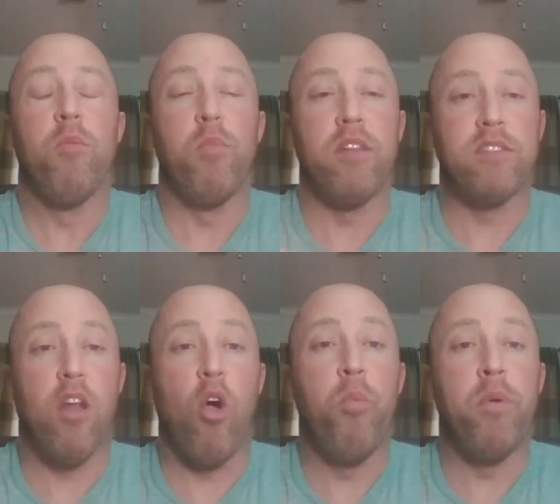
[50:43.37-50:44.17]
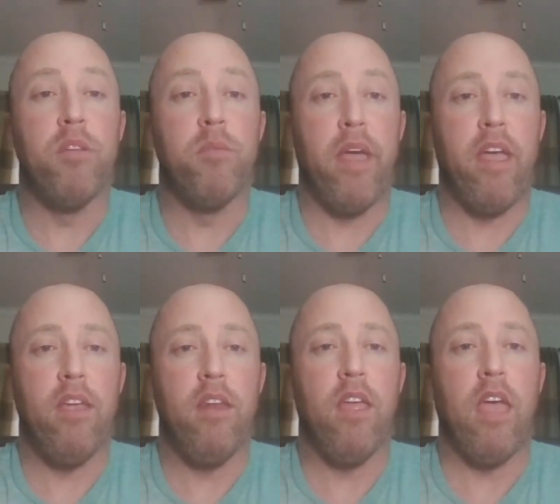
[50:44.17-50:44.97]
but it's an open
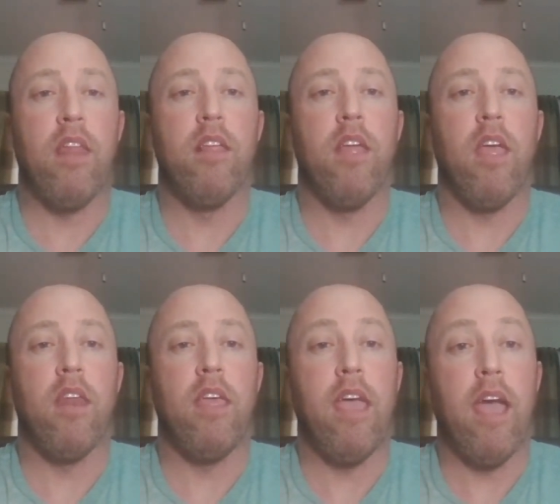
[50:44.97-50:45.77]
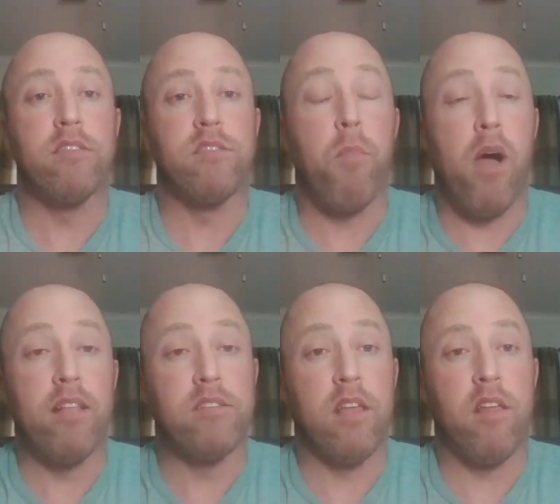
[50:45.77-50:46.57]
debate, and it, and he has a
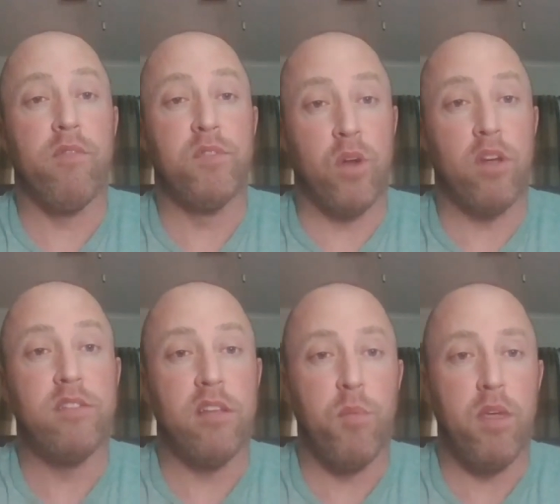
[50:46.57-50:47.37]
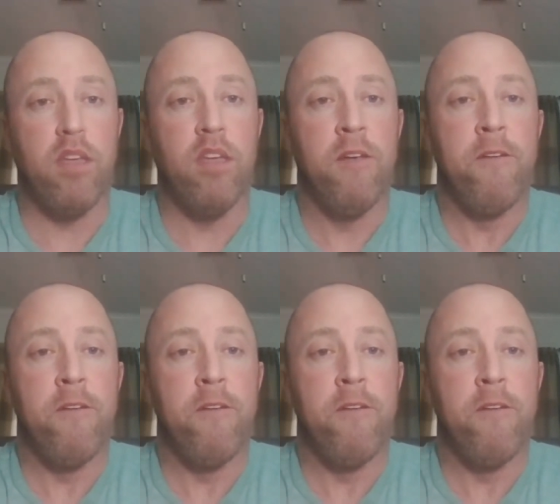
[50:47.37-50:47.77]
mindset of trusting me,